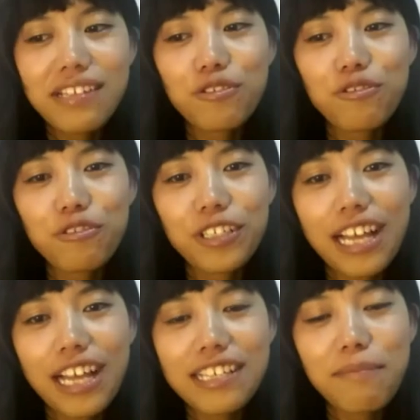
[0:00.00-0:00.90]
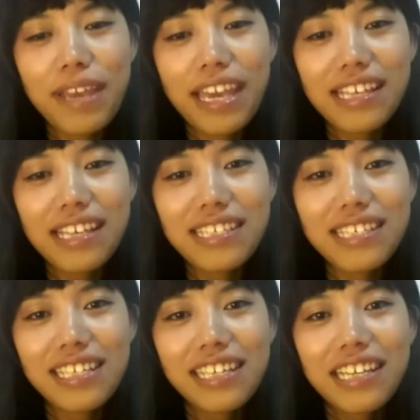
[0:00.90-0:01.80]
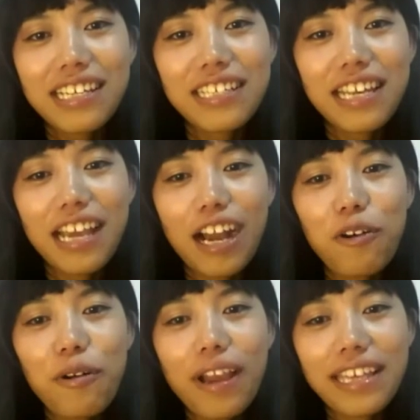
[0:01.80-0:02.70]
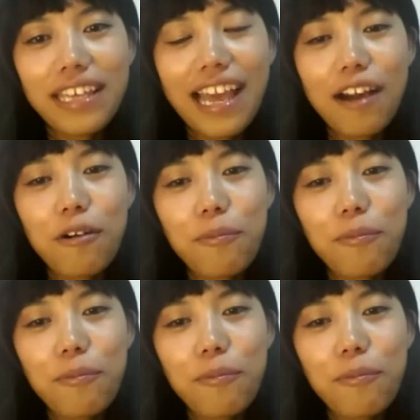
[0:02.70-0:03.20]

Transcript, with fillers: school classmates, they already have